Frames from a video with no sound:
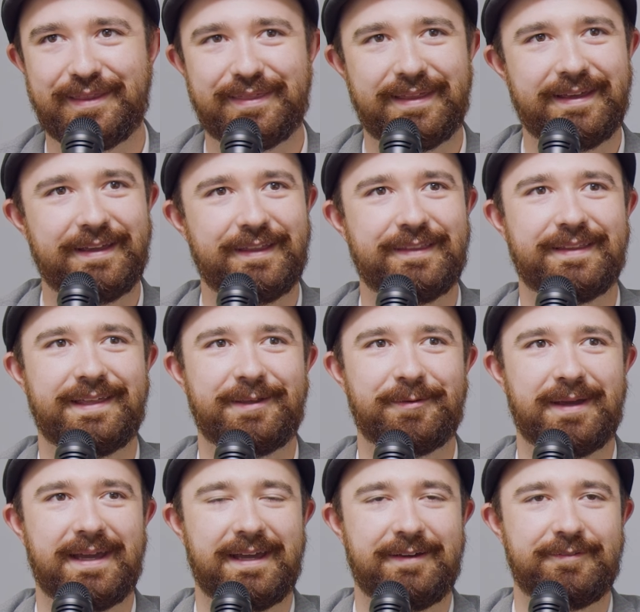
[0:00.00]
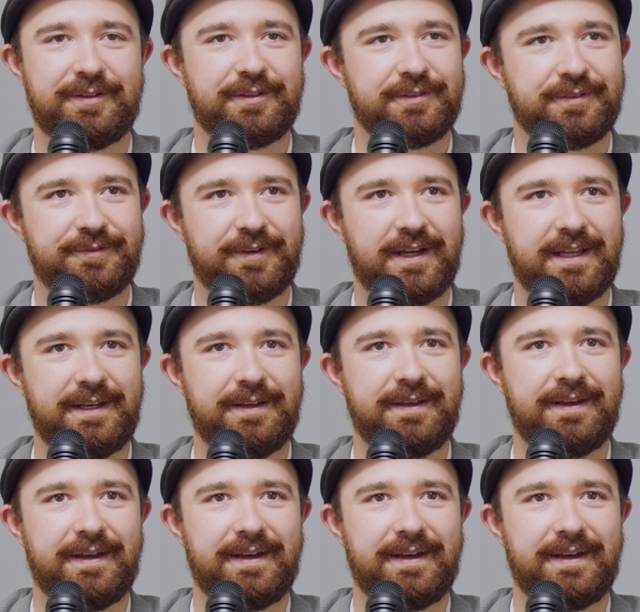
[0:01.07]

thing that you have. It's fun.